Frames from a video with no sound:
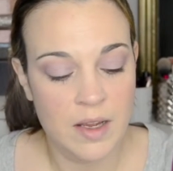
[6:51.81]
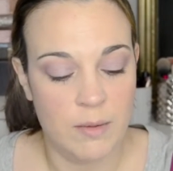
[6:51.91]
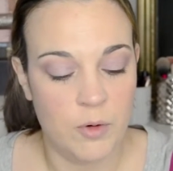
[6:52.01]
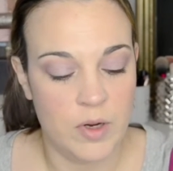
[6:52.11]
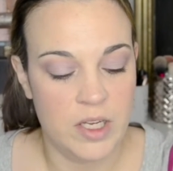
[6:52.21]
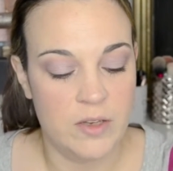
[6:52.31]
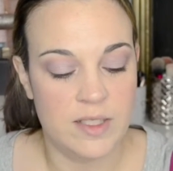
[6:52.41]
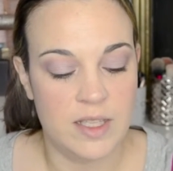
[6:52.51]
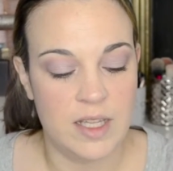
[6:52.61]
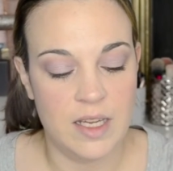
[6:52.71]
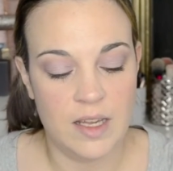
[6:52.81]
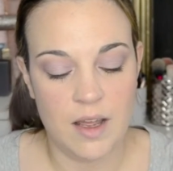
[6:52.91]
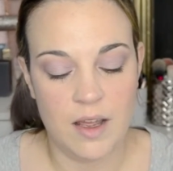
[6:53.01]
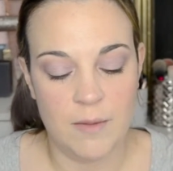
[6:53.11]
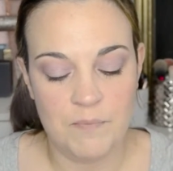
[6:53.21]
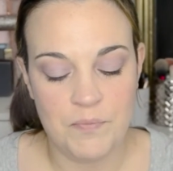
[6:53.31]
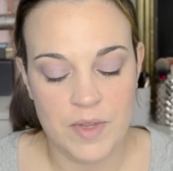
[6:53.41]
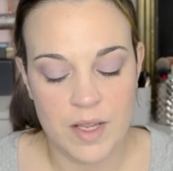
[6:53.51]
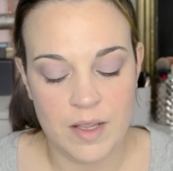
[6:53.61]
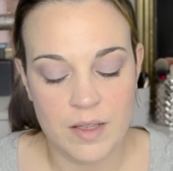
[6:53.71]
I'm going to use the
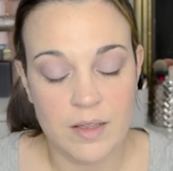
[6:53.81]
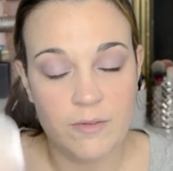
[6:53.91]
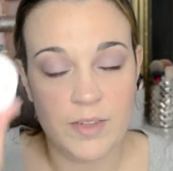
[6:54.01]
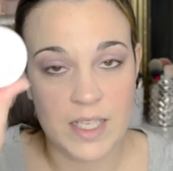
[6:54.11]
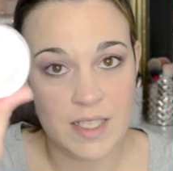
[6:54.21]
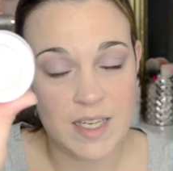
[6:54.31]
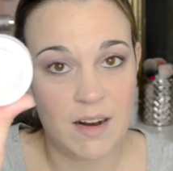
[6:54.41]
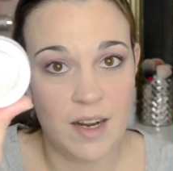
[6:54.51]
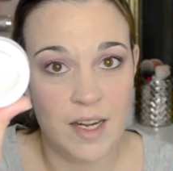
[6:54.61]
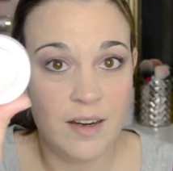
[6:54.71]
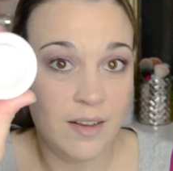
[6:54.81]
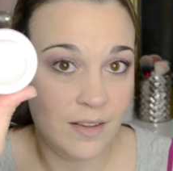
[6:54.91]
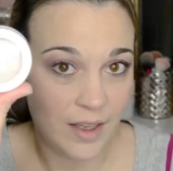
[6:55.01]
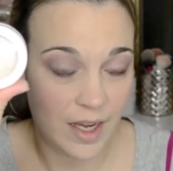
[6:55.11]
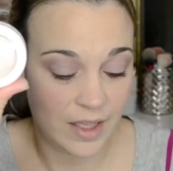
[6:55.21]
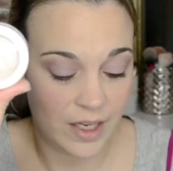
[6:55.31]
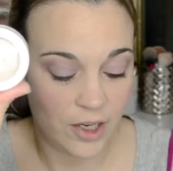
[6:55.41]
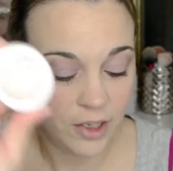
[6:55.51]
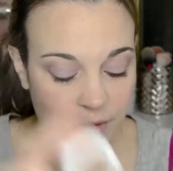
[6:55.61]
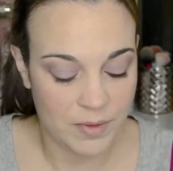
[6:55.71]
Flexitarian
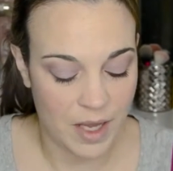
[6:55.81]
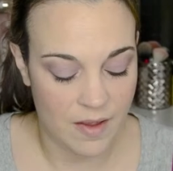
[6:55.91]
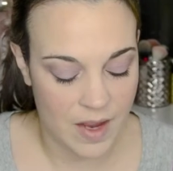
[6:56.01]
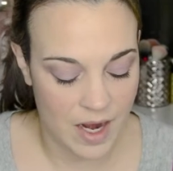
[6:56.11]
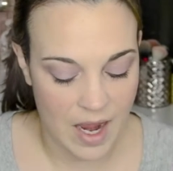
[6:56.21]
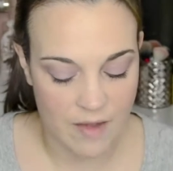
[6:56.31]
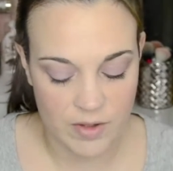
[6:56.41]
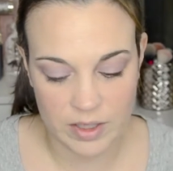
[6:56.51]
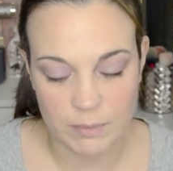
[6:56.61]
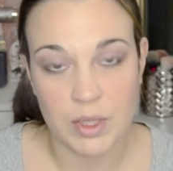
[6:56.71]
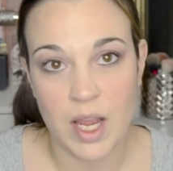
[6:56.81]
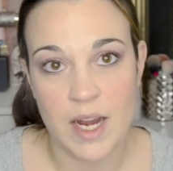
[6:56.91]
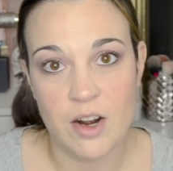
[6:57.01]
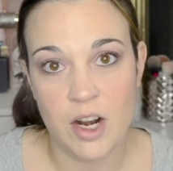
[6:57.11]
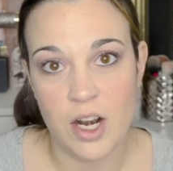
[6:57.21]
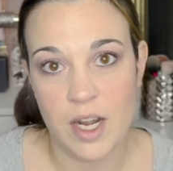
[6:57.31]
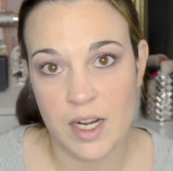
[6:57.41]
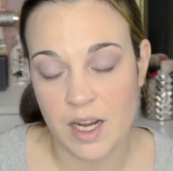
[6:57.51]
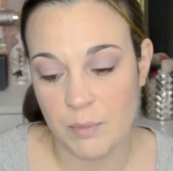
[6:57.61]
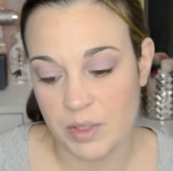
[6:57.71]
highlighter, and then I have a lip liner and a
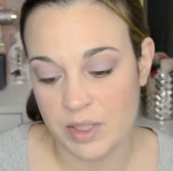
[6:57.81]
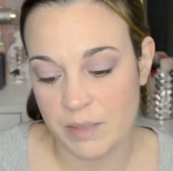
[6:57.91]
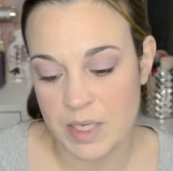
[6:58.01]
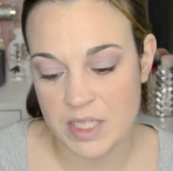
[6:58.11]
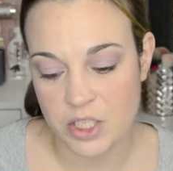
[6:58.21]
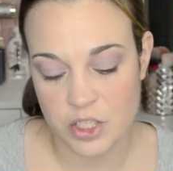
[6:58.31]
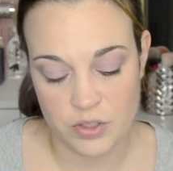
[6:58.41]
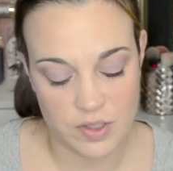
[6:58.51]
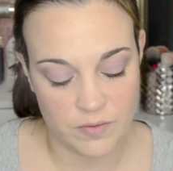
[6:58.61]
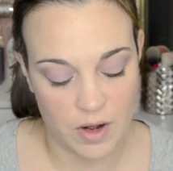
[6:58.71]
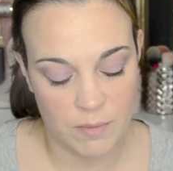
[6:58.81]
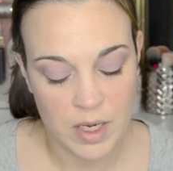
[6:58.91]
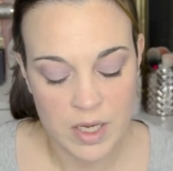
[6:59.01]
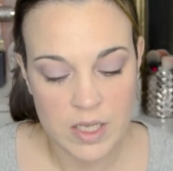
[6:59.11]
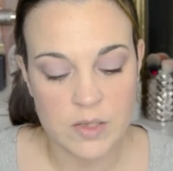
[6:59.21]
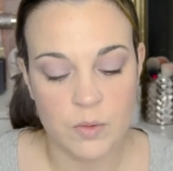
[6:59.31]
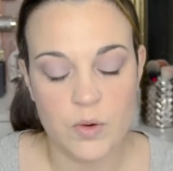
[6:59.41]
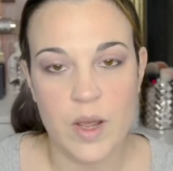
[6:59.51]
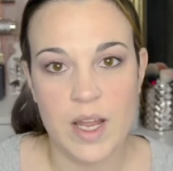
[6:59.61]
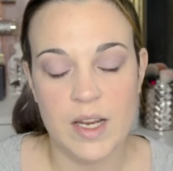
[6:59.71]
couple of lippies to choose from. So we'll go
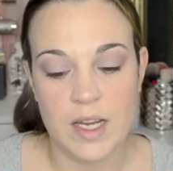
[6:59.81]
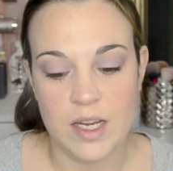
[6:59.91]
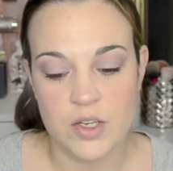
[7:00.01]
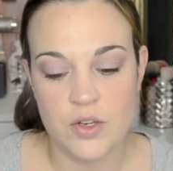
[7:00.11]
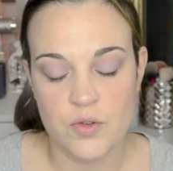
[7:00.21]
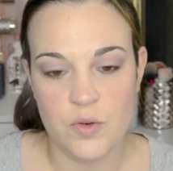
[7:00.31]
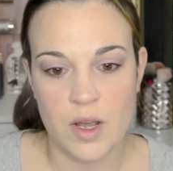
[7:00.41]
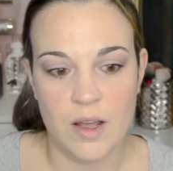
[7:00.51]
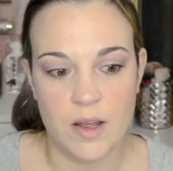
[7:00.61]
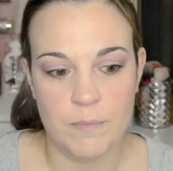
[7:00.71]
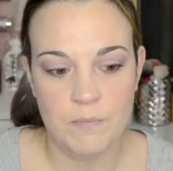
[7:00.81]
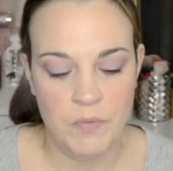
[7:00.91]
ahead and do, I